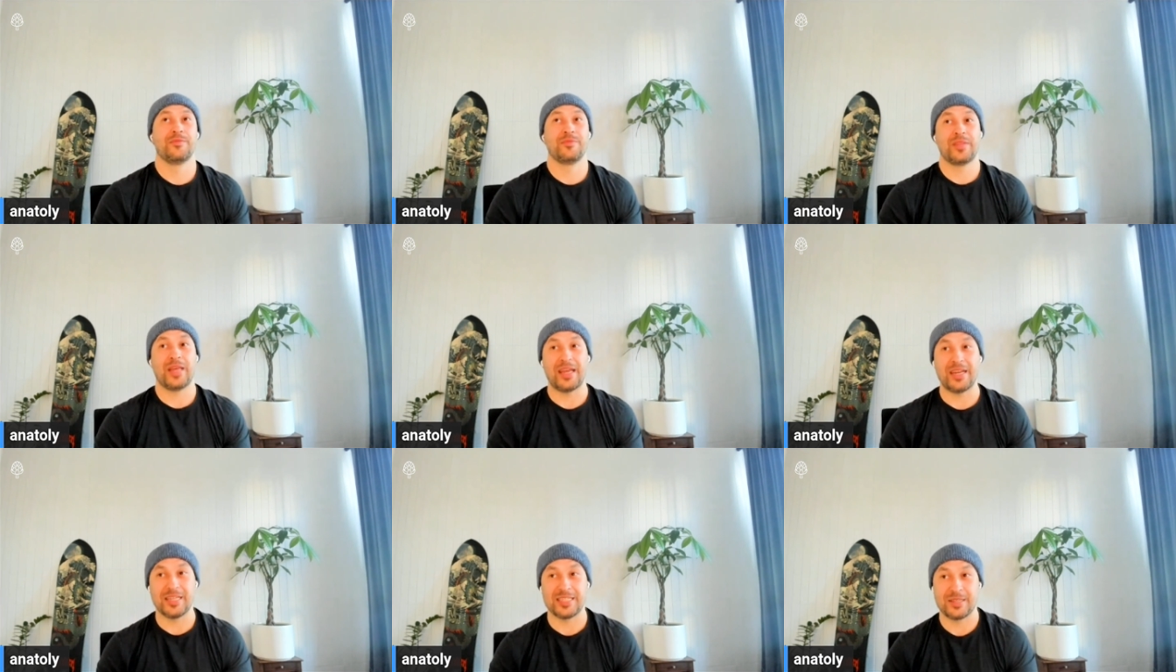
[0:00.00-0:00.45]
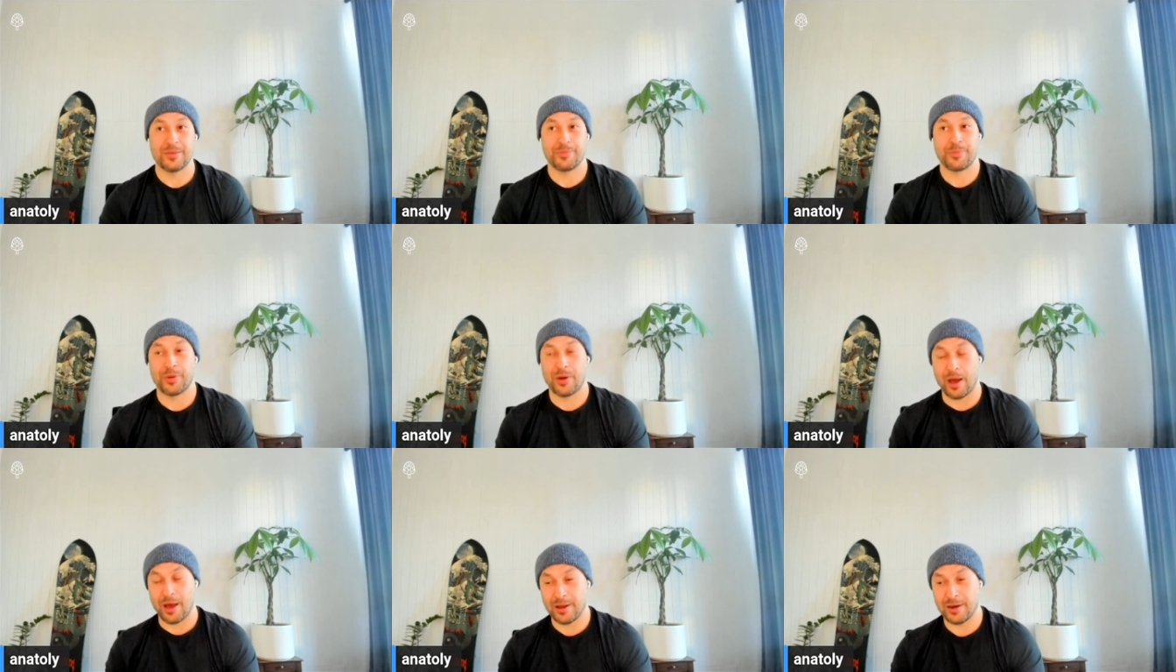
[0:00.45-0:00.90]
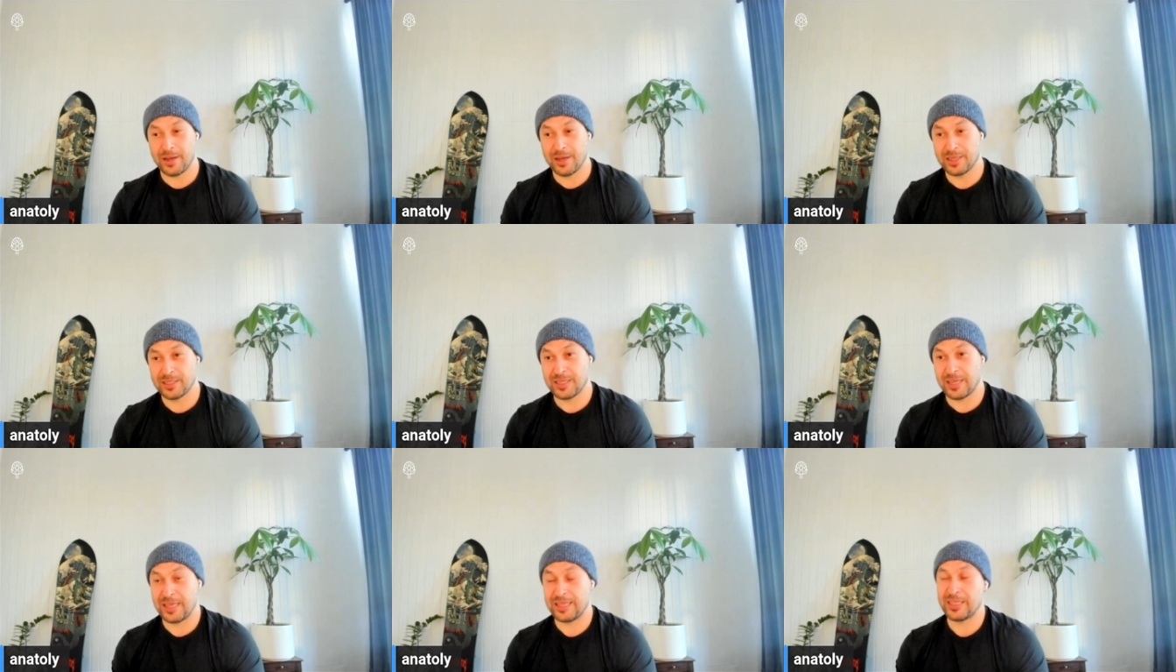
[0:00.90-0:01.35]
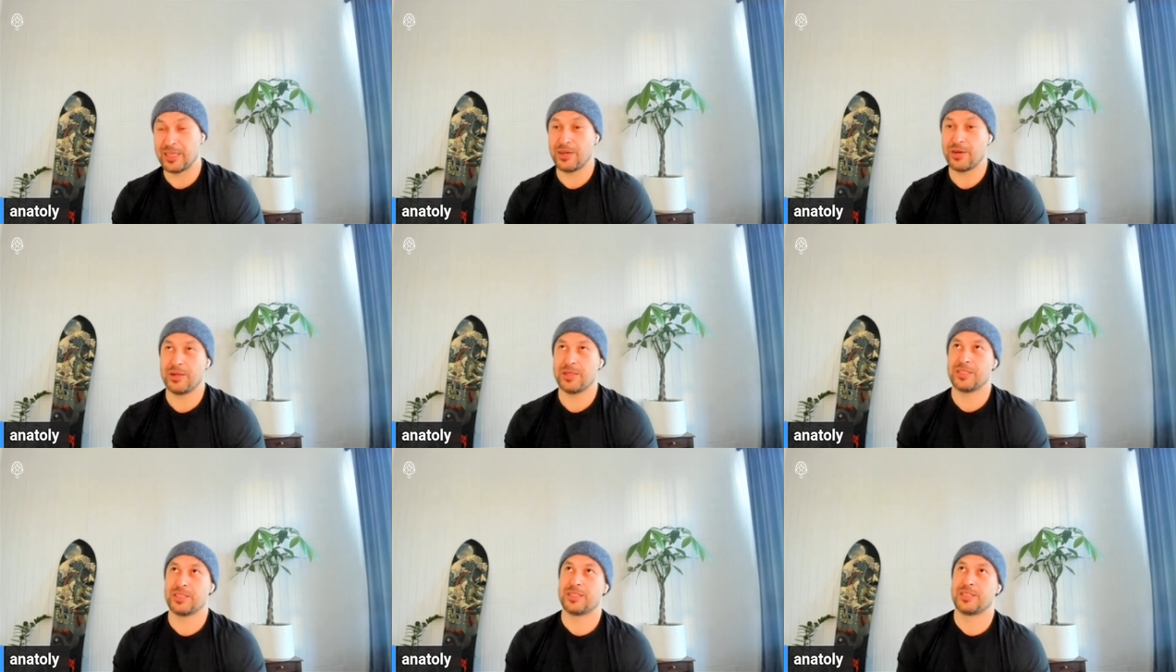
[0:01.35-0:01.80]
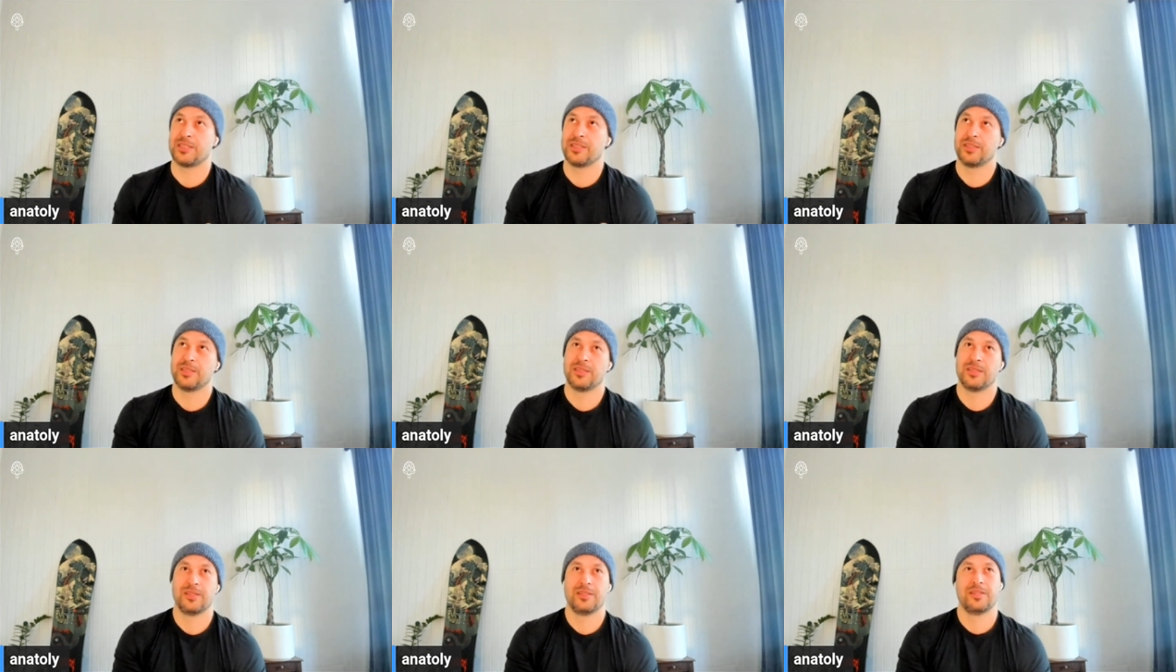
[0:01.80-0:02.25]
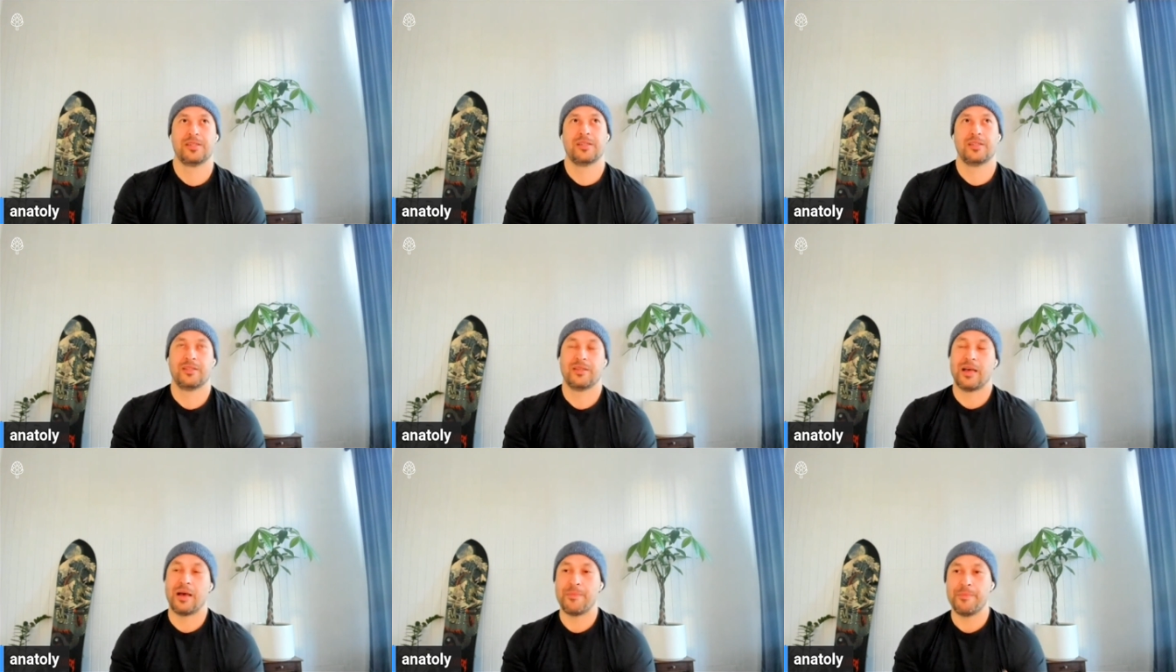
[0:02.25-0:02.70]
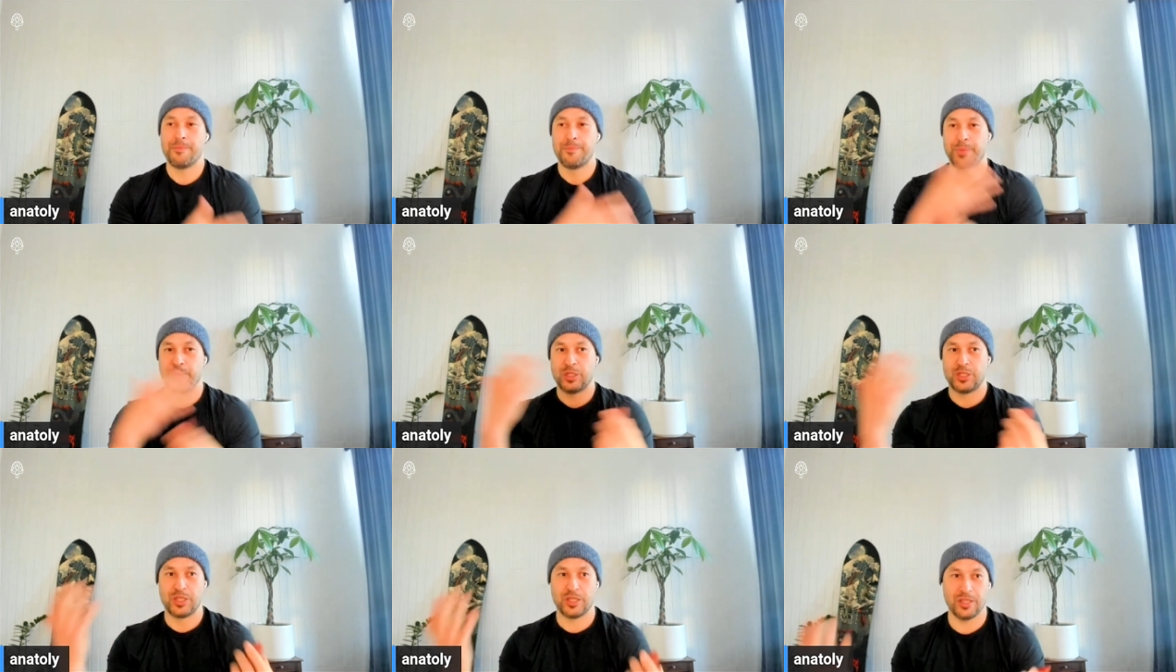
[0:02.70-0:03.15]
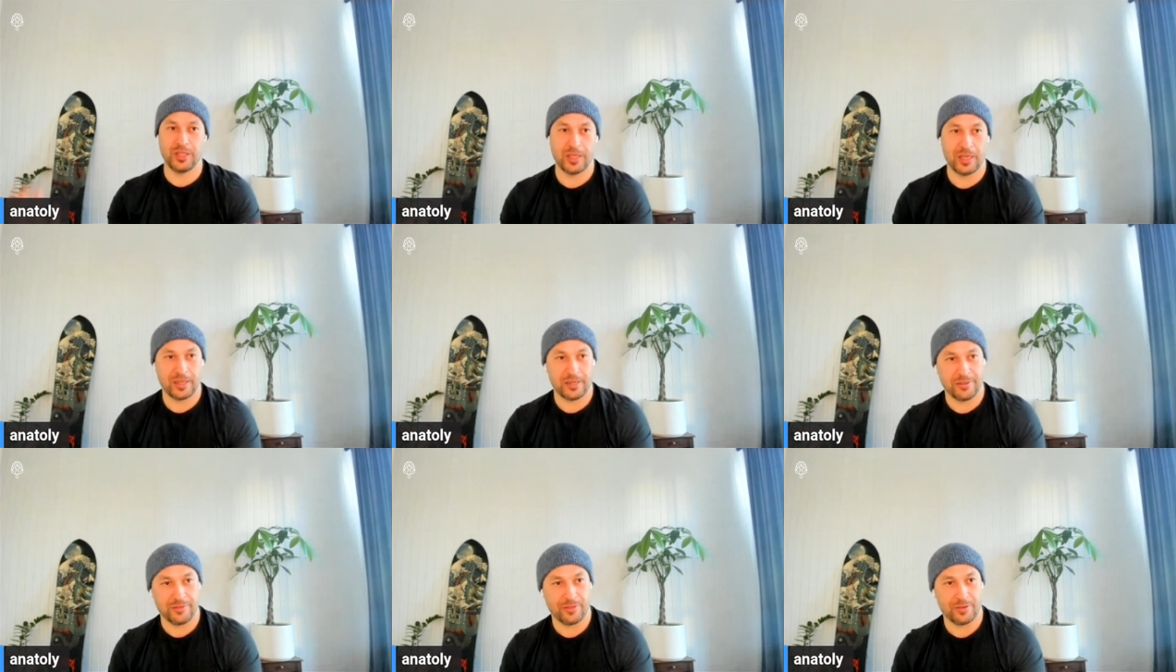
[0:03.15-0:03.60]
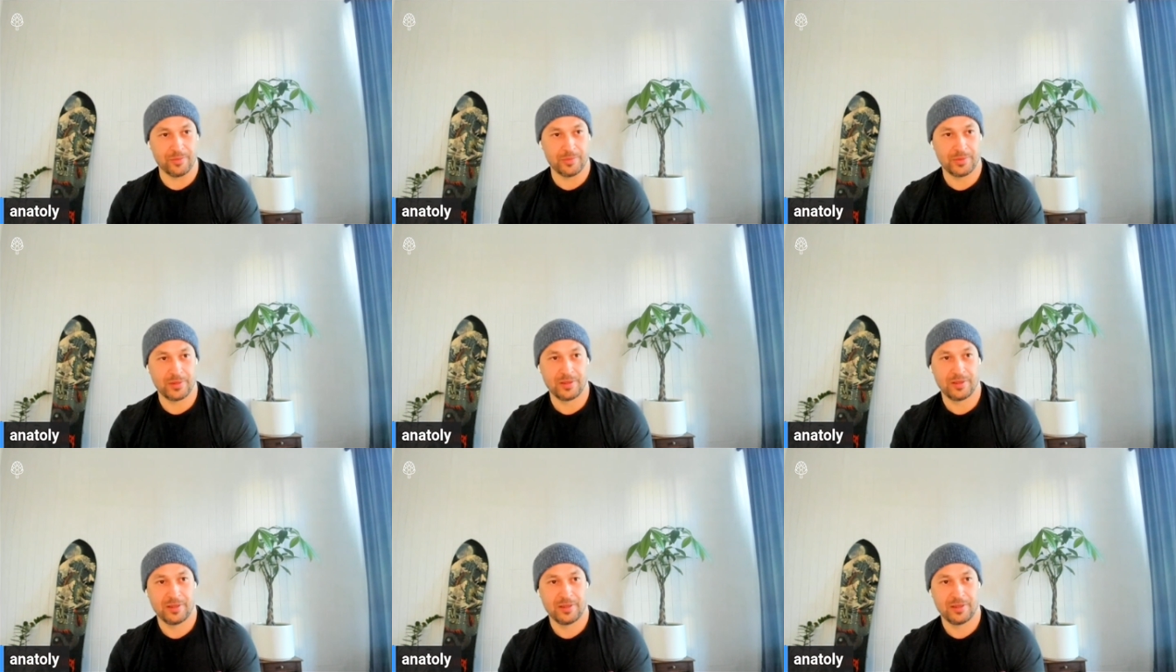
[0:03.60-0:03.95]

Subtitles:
that is a product, and there is a bajillion of them.